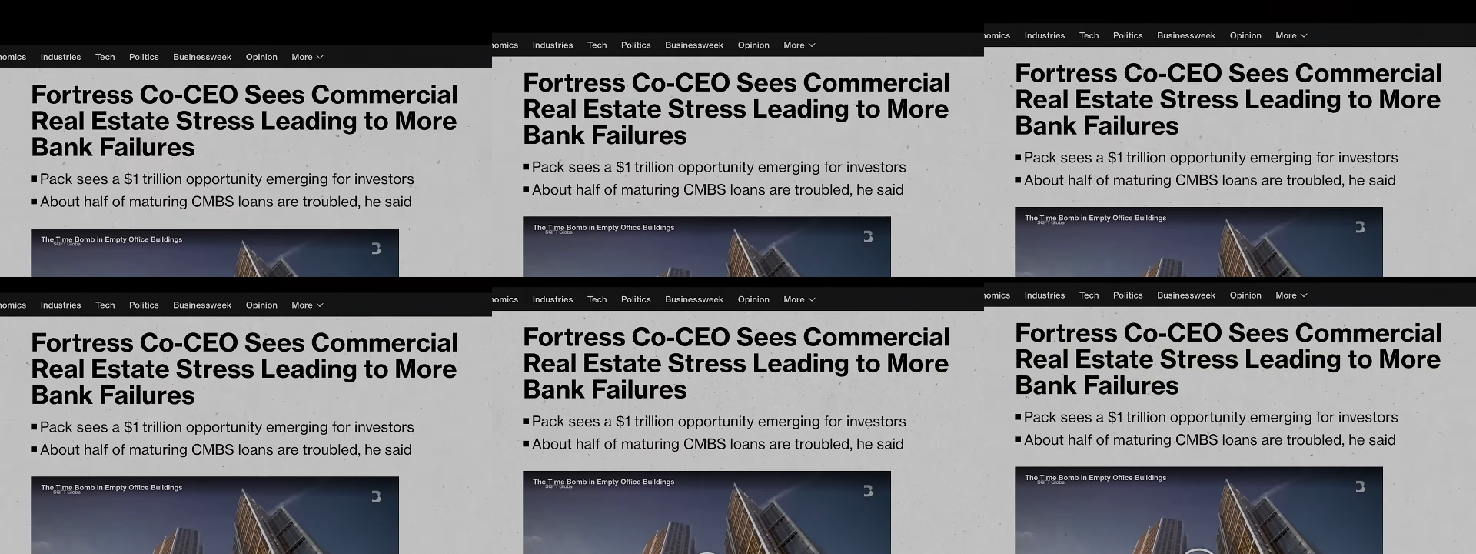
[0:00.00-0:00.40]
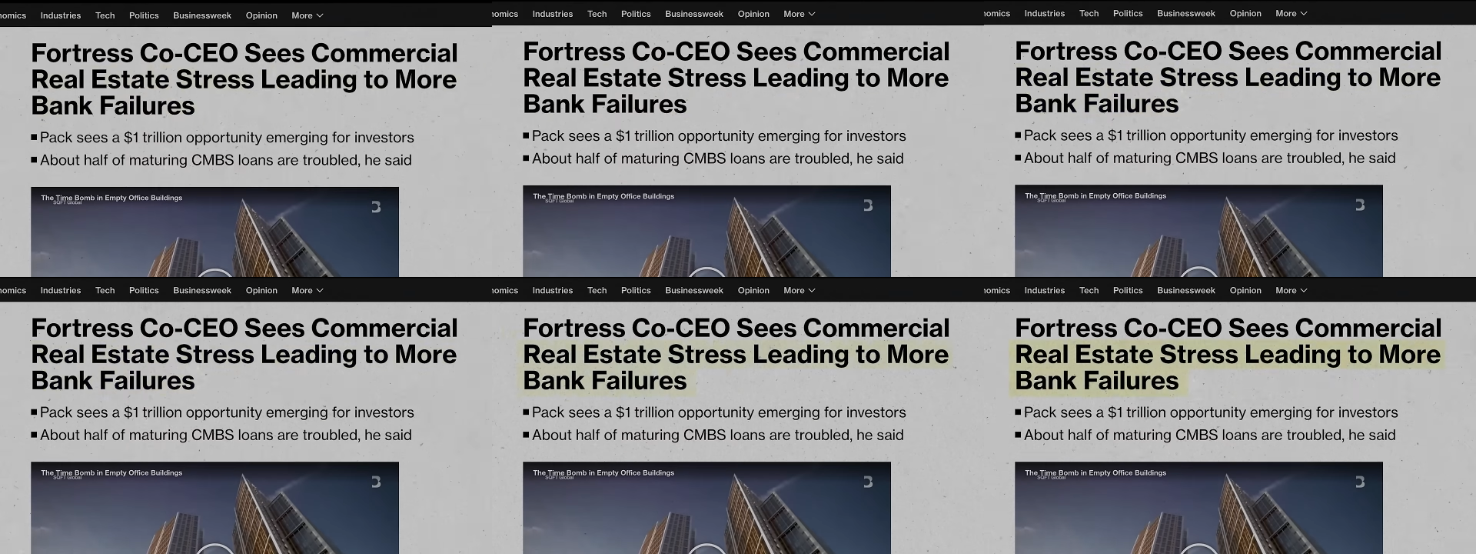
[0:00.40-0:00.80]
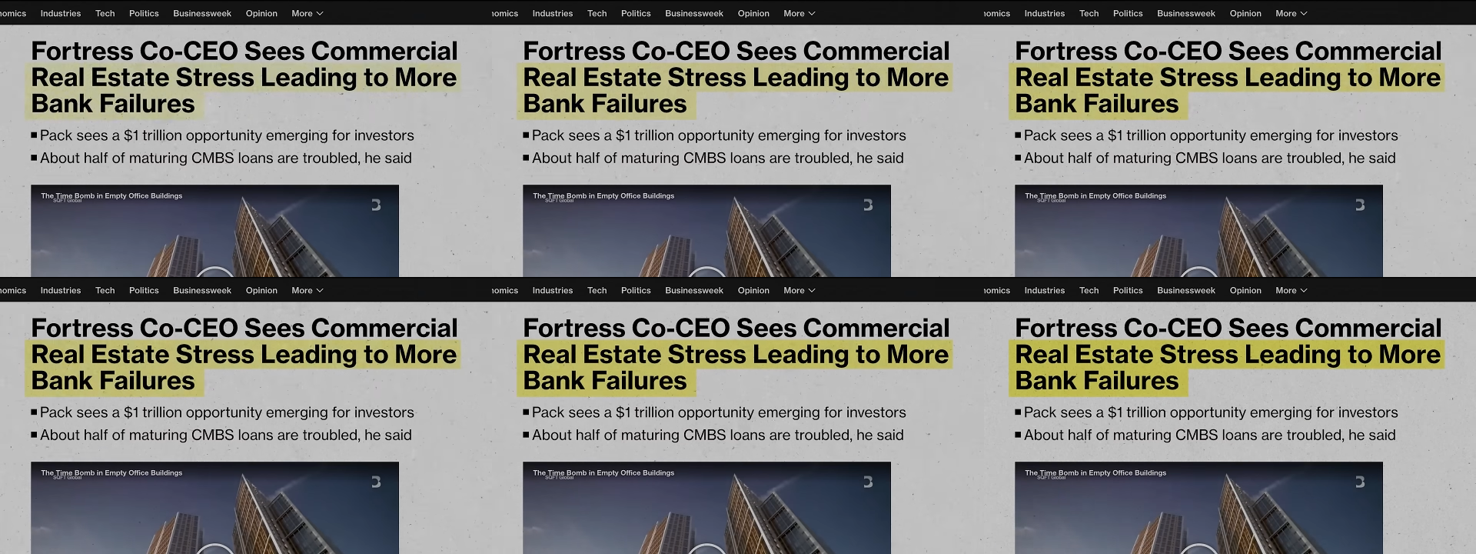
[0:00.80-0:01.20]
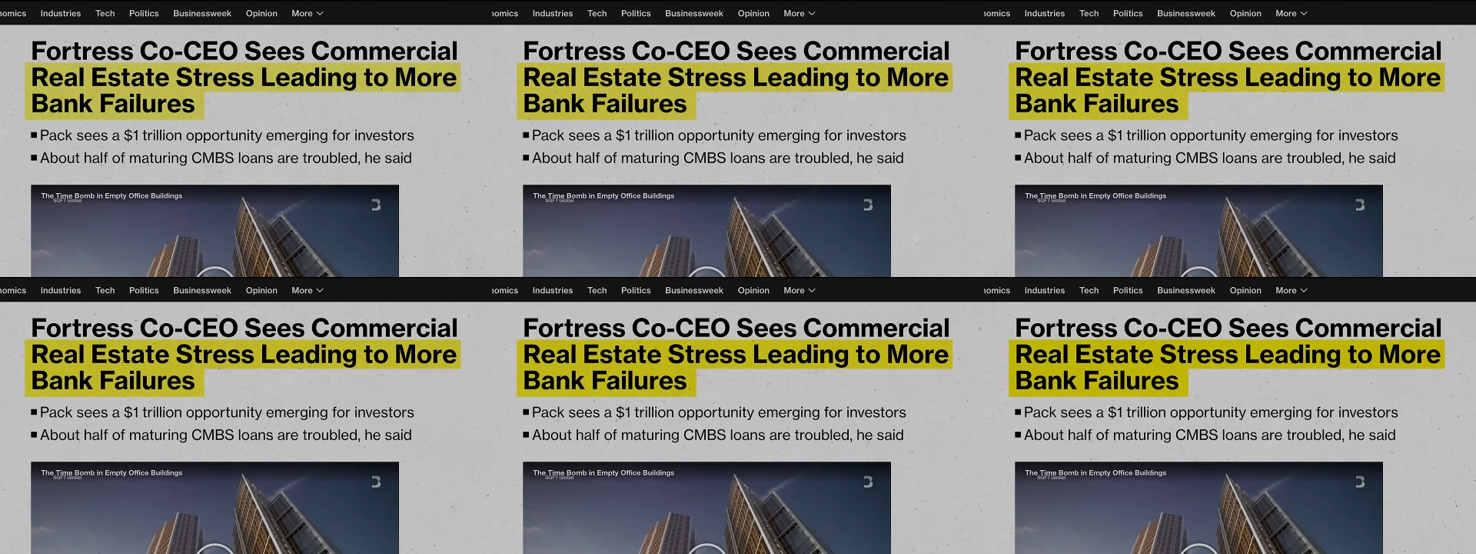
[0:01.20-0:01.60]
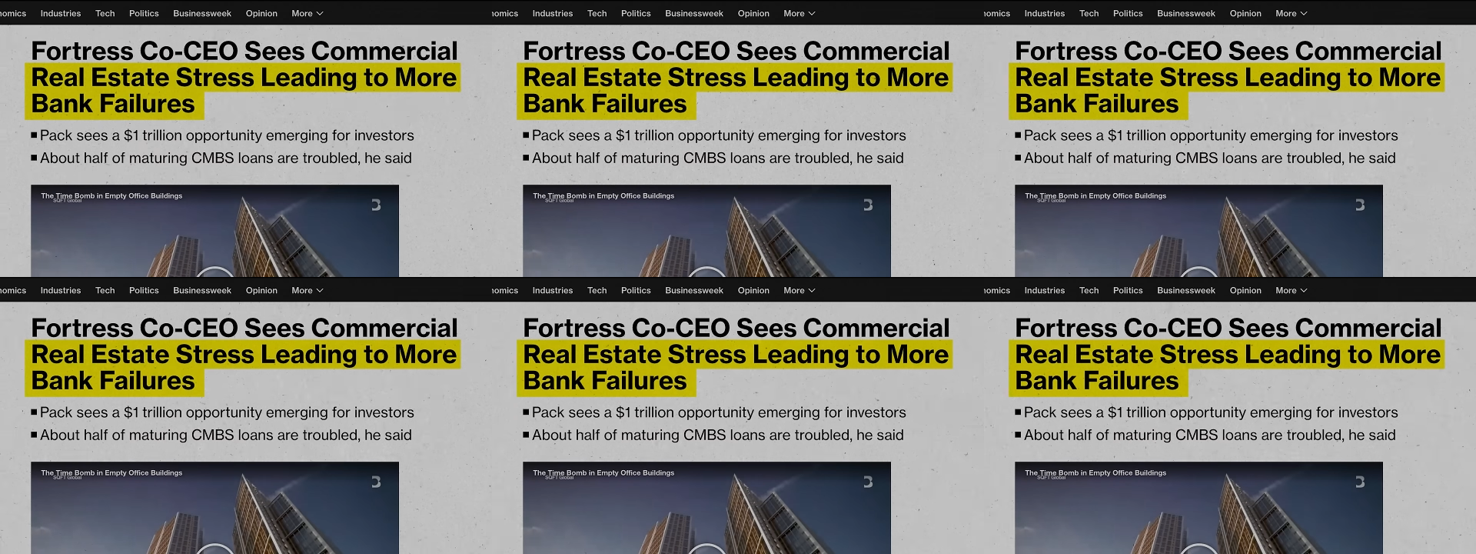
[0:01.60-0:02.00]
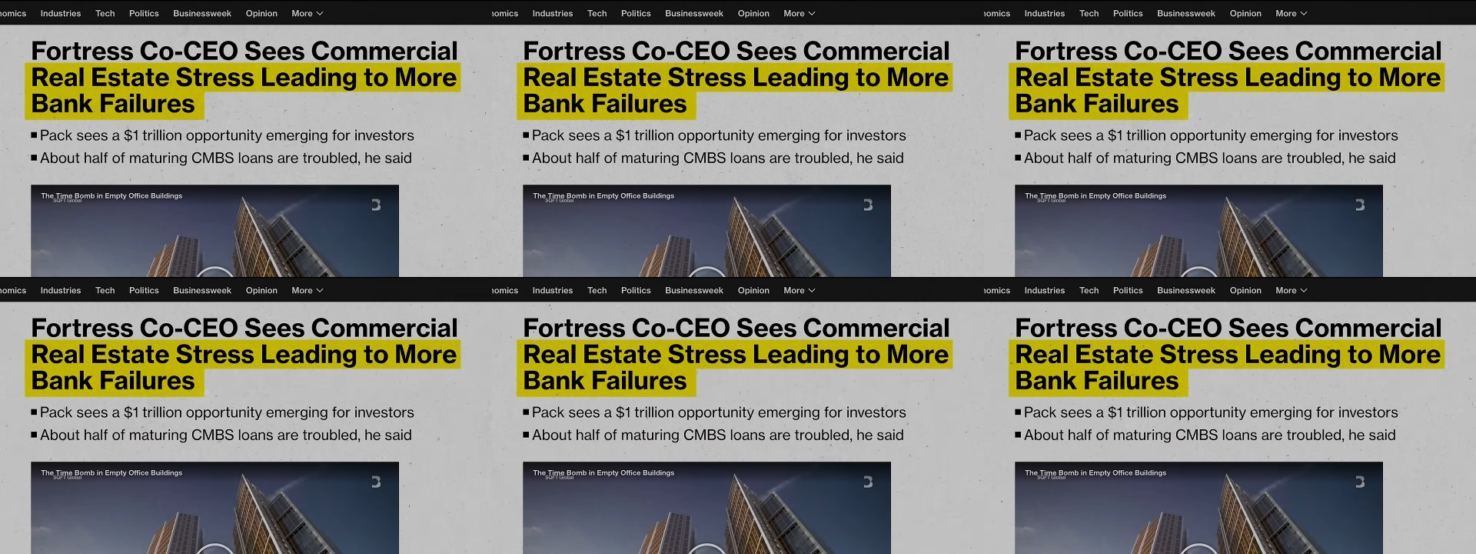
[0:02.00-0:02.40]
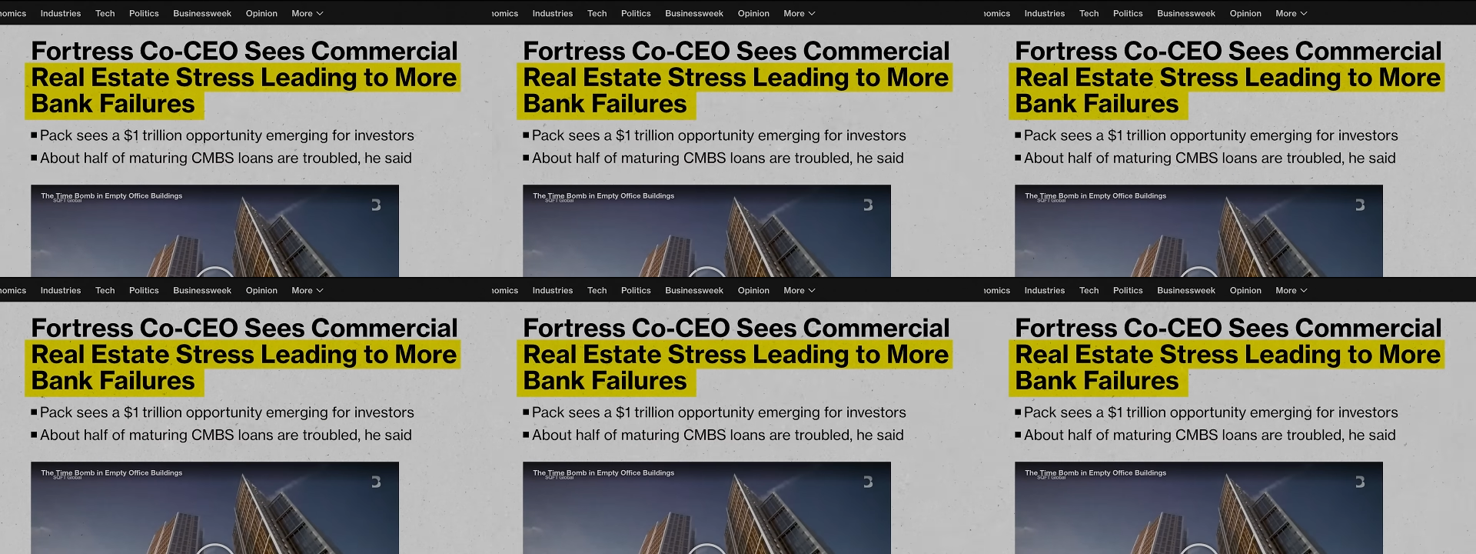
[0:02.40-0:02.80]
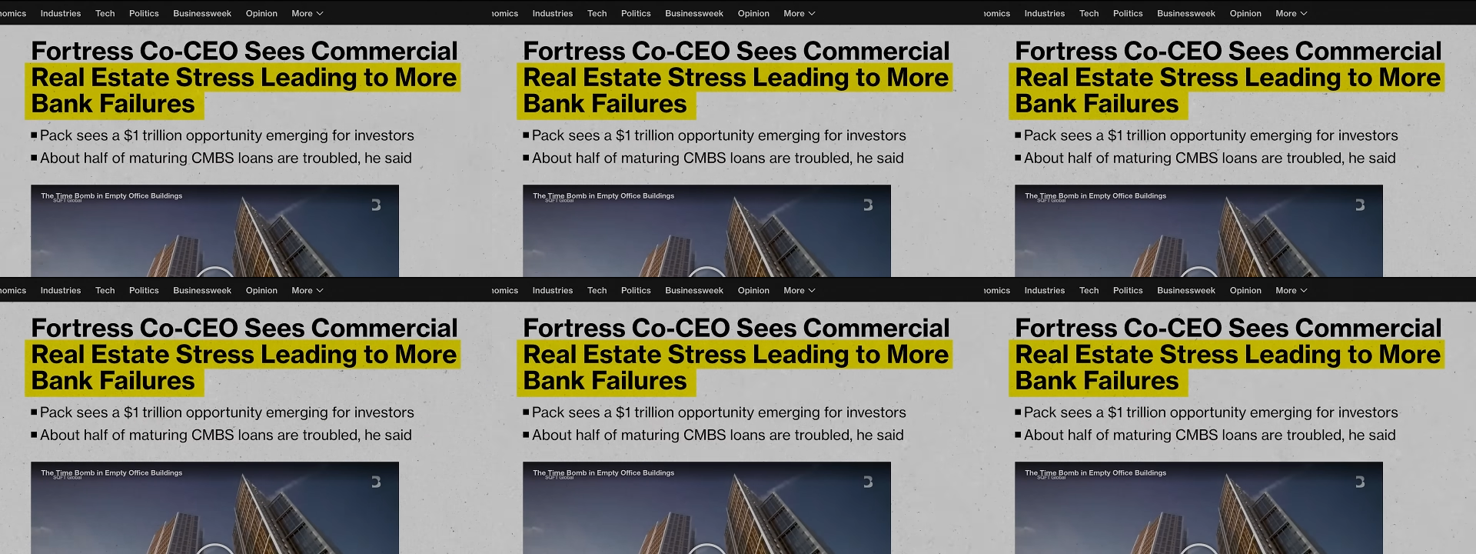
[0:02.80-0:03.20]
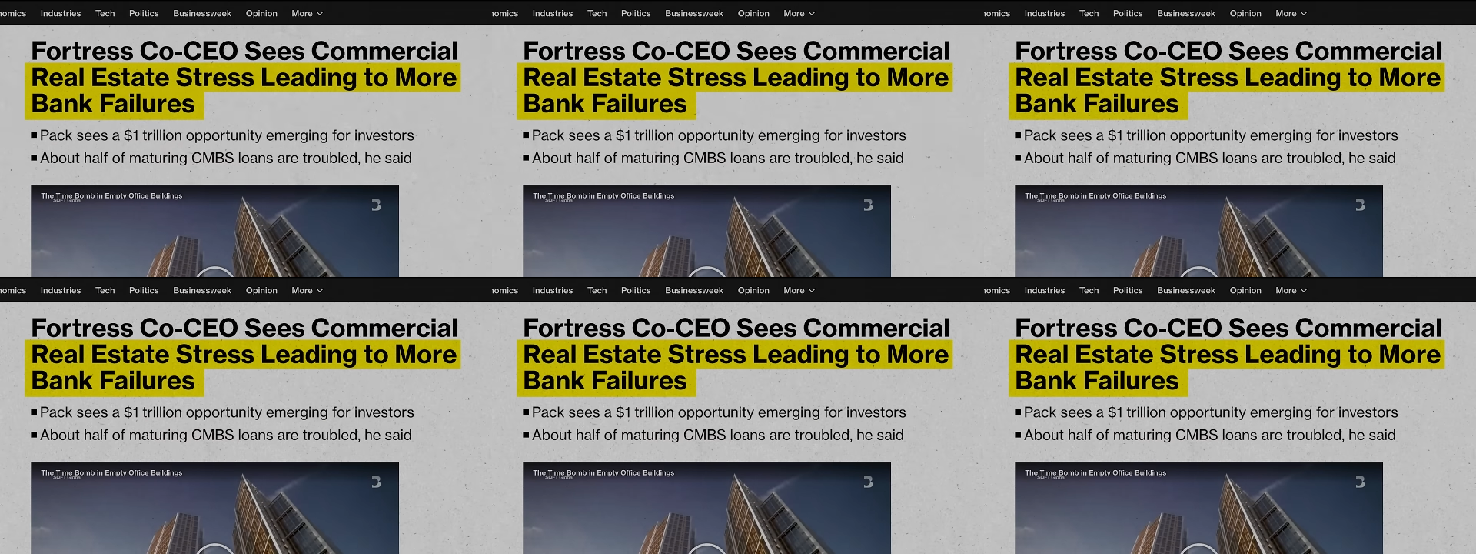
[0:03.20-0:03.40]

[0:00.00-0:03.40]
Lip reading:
(no speaker visible)